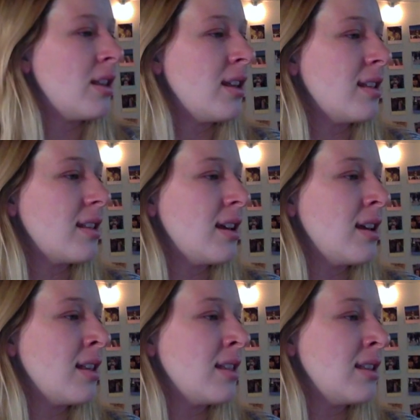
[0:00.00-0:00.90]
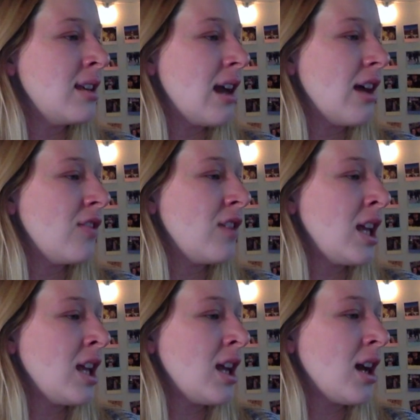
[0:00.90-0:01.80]
This is the
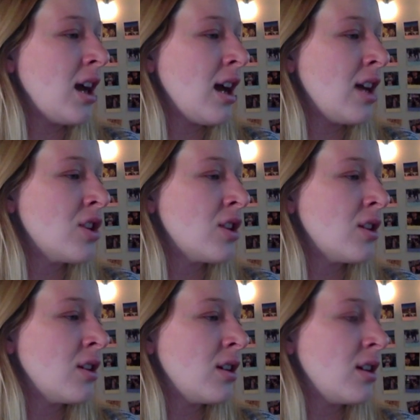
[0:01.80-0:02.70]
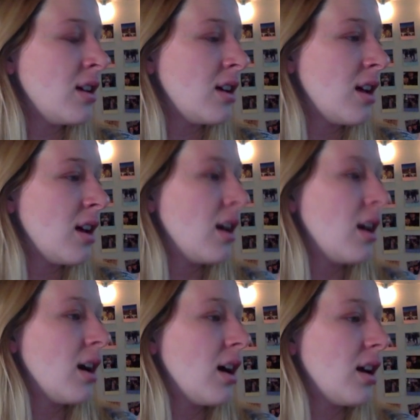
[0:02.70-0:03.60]
Avene Hydrate,
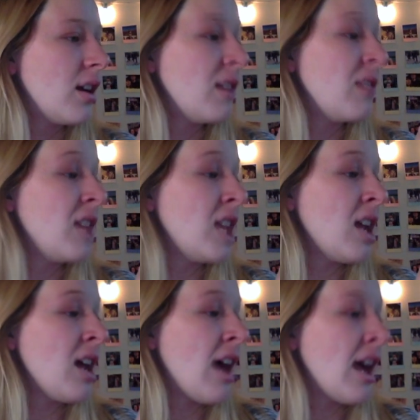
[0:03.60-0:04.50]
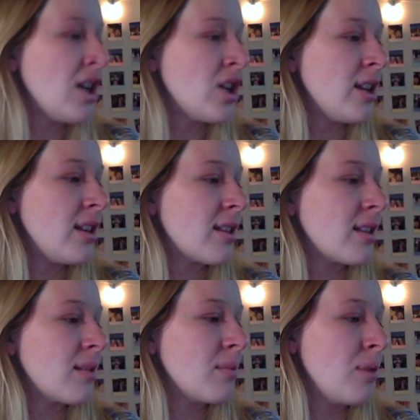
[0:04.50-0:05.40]
the Avene
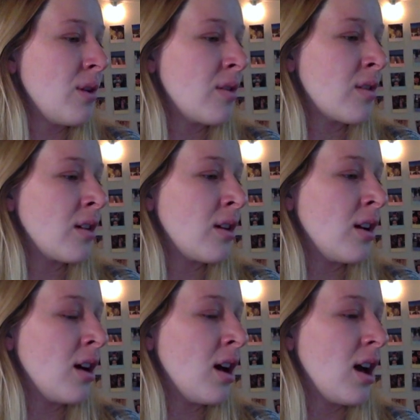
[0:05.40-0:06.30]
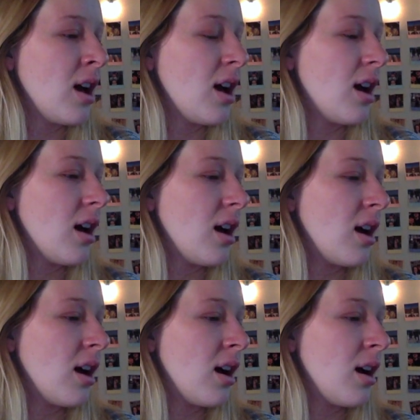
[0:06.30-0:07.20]
Hydrance Booster
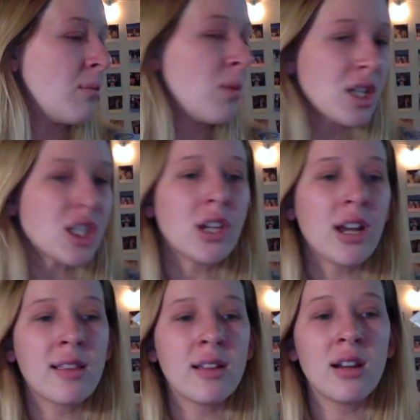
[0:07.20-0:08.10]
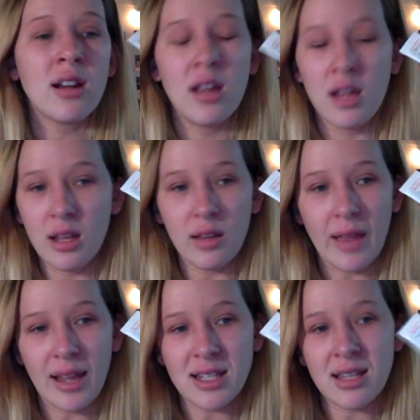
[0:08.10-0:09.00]
Moisturizer.
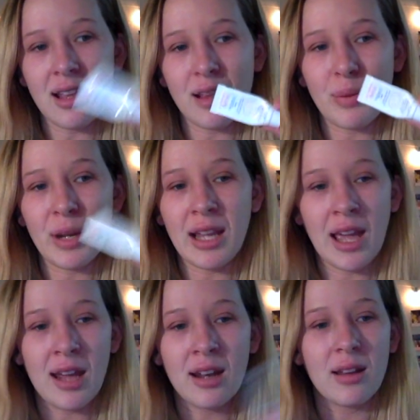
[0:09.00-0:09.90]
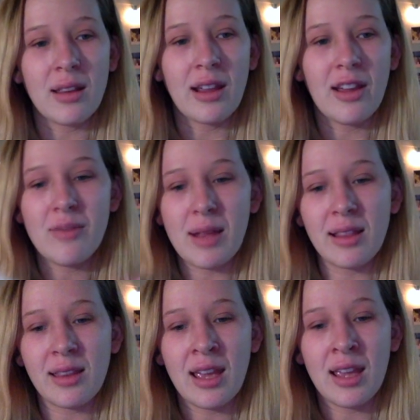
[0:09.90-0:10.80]
Liked this, but again, like I've been
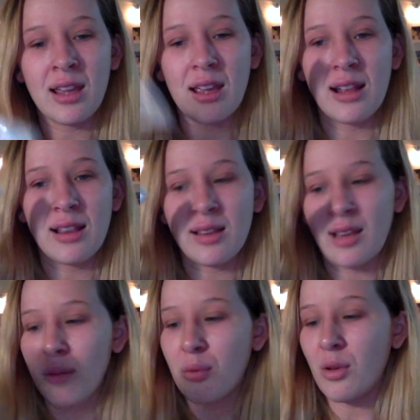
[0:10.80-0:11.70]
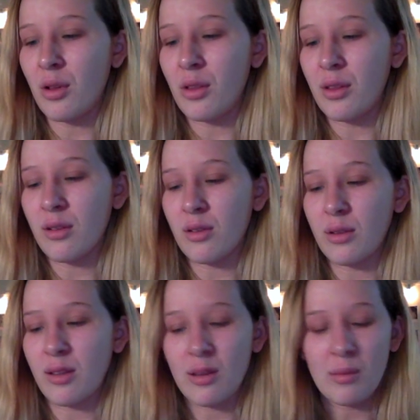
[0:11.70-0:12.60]
saying, it's a sample. There's
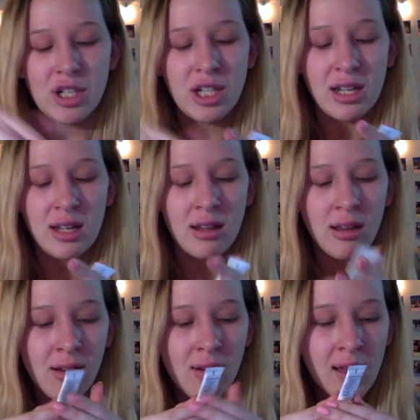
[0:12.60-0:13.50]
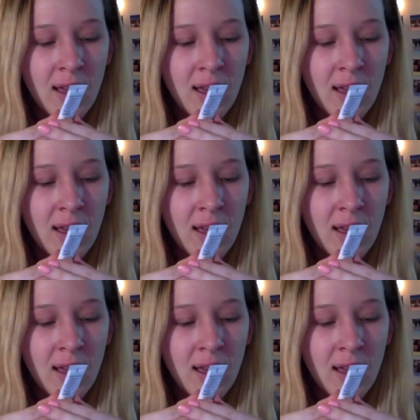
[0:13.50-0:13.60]
only so much it can do.